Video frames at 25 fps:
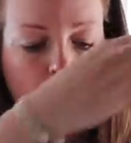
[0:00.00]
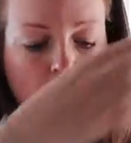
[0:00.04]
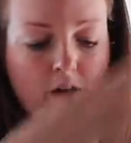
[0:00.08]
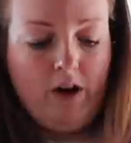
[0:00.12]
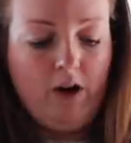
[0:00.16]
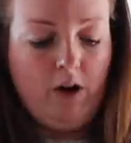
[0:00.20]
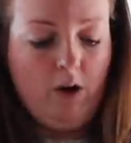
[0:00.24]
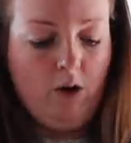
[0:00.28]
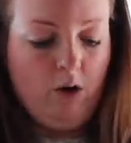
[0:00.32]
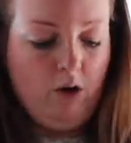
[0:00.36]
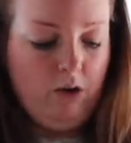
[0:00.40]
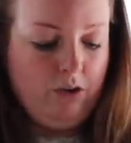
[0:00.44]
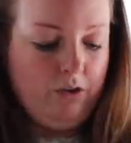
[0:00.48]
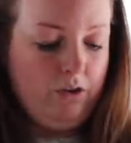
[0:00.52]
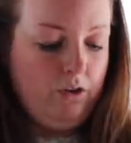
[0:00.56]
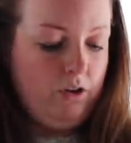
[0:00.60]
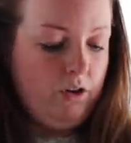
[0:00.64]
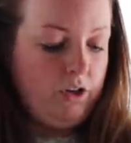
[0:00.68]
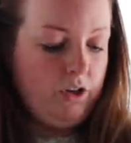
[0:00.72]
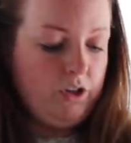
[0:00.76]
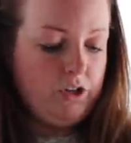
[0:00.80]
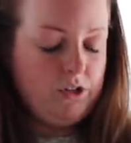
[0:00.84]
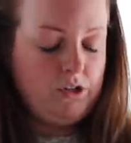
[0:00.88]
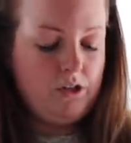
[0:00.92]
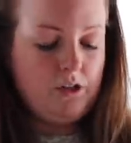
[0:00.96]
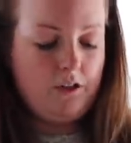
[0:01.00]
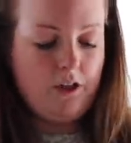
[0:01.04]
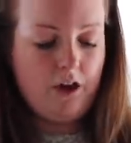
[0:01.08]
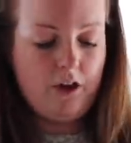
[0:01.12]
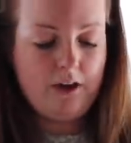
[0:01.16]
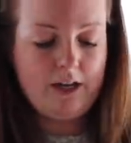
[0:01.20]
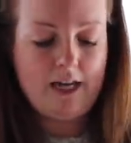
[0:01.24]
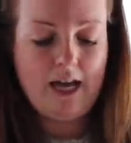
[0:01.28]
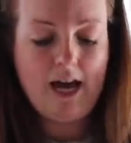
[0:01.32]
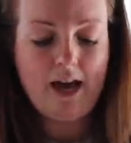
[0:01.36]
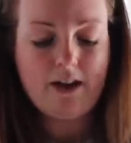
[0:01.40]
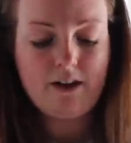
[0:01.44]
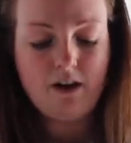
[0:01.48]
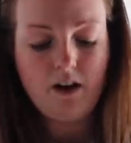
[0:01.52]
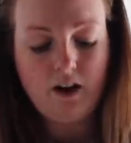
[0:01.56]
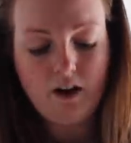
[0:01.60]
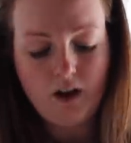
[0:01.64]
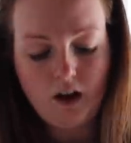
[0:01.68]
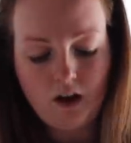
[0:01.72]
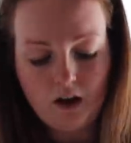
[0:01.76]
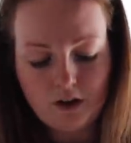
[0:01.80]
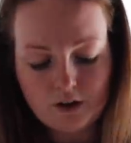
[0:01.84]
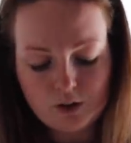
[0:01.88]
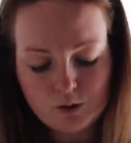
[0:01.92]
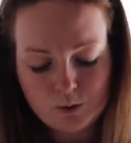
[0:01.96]
try it on because they only had a
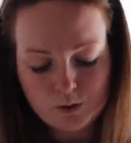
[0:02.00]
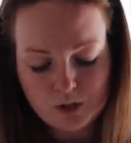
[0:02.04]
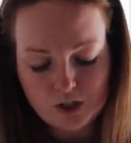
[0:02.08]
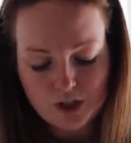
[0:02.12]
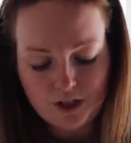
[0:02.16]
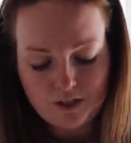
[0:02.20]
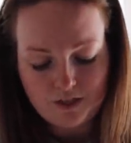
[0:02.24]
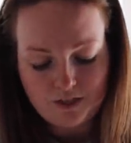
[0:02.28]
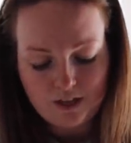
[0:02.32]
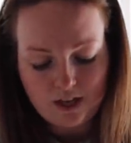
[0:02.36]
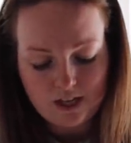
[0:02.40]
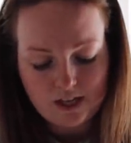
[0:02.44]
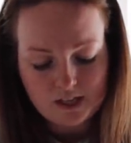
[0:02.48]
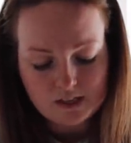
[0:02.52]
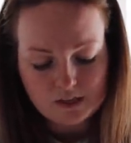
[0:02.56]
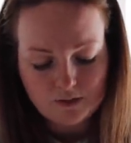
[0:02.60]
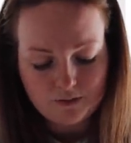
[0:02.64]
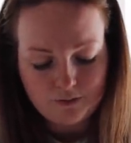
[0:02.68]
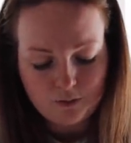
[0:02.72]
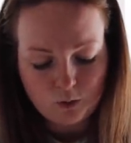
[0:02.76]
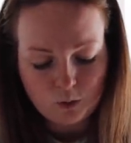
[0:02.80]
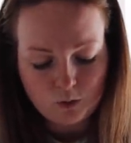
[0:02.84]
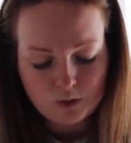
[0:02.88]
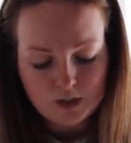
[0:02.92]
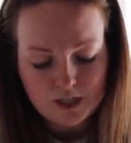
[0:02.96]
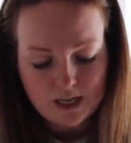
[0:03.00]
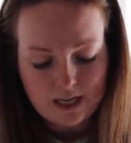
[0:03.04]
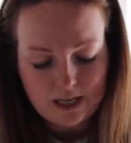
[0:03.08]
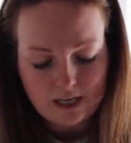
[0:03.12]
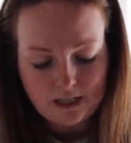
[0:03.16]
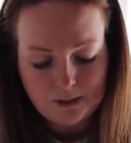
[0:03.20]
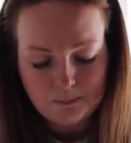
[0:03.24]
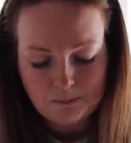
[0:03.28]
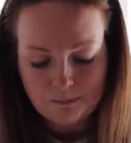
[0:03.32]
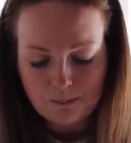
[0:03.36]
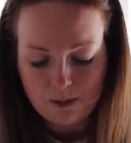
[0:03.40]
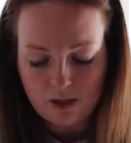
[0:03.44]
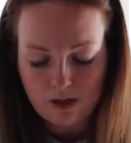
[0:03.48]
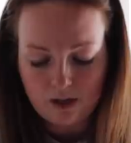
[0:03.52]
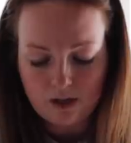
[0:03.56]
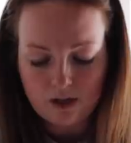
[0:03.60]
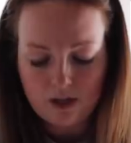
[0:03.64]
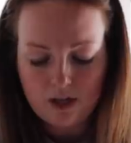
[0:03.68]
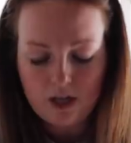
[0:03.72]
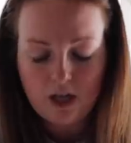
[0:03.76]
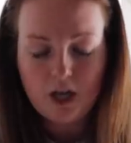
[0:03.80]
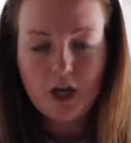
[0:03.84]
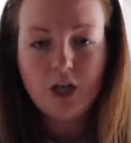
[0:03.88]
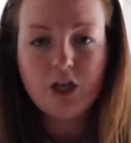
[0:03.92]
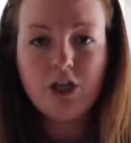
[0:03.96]
large, which I think is a 14, but
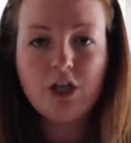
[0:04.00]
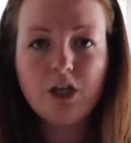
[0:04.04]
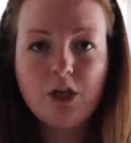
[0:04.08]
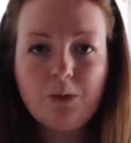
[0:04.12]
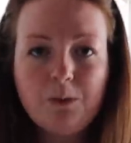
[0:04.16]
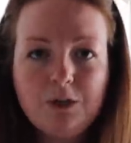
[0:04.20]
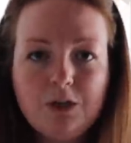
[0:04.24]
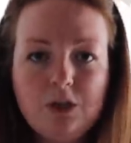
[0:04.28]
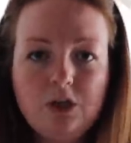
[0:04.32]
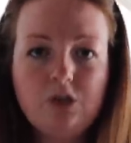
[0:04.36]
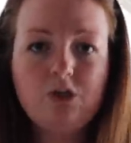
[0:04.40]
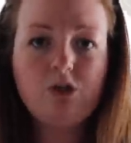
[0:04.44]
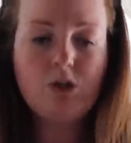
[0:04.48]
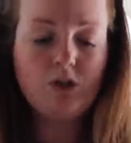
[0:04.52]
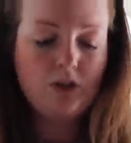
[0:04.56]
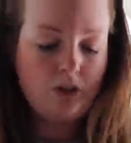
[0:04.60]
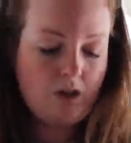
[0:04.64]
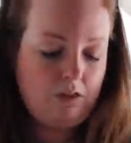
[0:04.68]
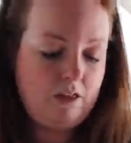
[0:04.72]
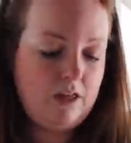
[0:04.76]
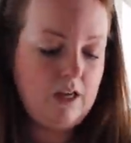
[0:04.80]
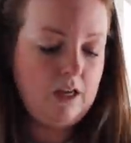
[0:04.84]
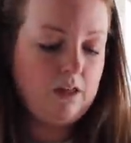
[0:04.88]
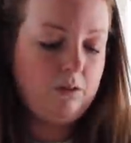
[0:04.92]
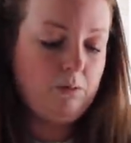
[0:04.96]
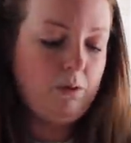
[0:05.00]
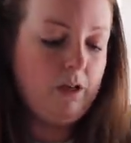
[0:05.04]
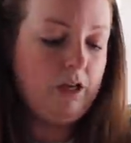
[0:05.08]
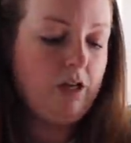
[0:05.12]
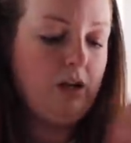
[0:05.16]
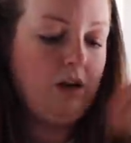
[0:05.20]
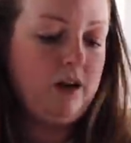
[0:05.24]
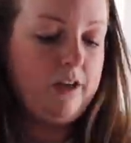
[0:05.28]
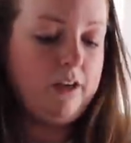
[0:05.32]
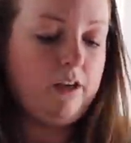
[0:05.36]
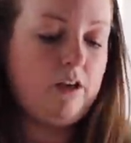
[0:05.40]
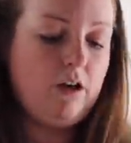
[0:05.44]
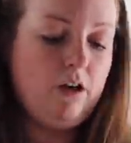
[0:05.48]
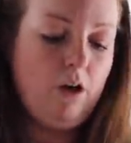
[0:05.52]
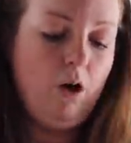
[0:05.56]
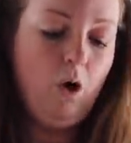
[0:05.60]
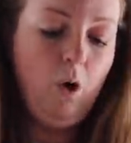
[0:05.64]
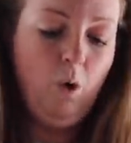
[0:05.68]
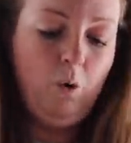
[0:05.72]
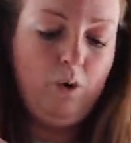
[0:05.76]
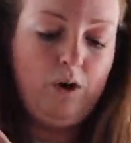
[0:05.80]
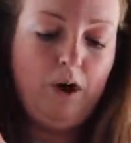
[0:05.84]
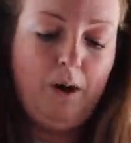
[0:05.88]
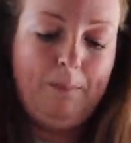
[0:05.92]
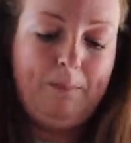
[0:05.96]
you know when you do the thing where you like
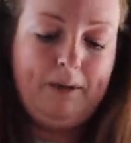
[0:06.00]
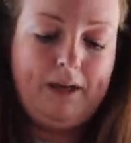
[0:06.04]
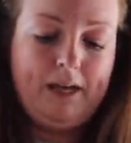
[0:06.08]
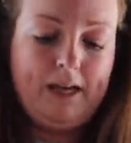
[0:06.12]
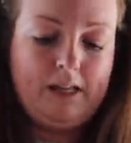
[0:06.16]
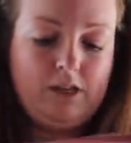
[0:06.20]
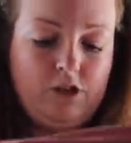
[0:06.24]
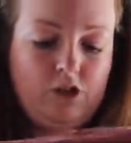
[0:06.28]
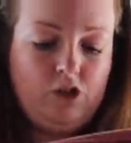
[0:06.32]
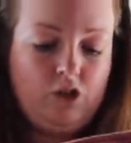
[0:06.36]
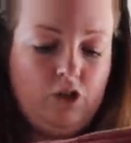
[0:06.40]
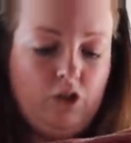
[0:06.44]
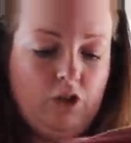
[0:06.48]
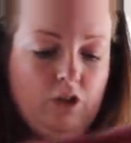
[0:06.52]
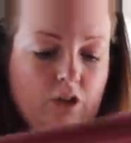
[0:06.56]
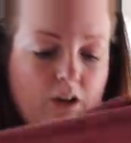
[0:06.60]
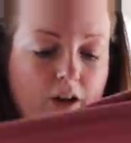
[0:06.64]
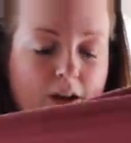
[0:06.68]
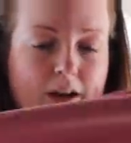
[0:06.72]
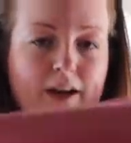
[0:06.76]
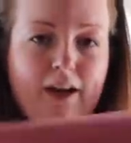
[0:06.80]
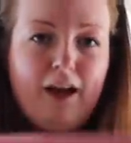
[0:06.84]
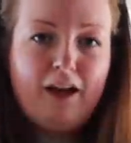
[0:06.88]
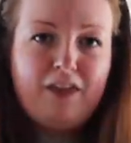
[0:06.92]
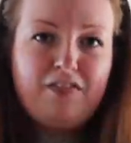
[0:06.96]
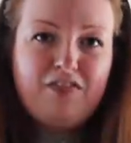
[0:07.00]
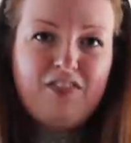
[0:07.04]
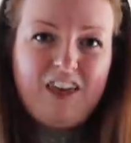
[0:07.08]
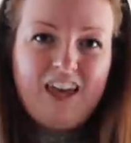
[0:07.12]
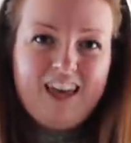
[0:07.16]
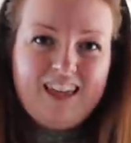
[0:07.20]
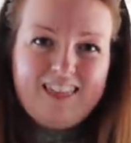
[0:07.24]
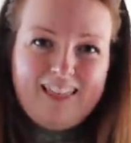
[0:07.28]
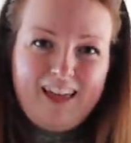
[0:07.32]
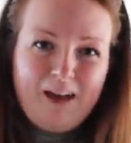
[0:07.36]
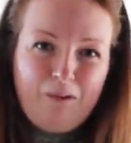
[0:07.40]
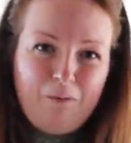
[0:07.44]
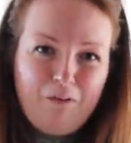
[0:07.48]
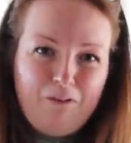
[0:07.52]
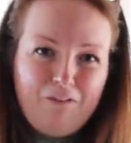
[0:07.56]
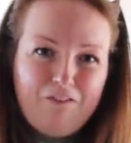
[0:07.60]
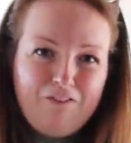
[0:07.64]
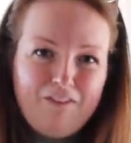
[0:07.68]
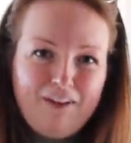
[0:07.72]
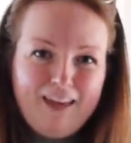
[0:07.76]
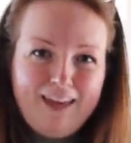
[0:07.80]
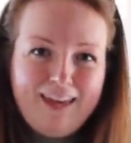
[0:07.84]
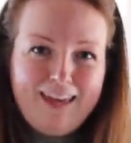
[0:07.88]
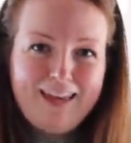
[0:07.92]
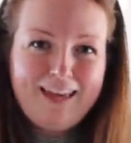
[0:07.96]
hold it up against you and you're like, I think that will
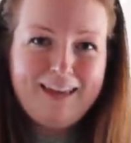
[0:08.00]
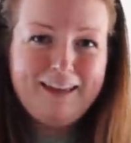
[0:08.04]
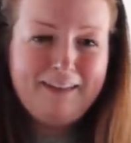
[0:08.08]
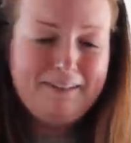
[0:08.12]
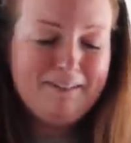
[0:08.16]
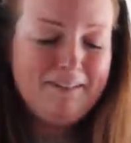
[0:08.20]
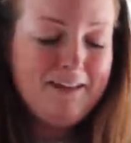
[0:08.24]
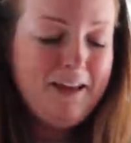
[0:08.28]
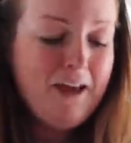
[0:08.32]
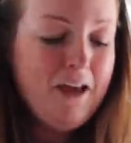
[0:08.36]
fit?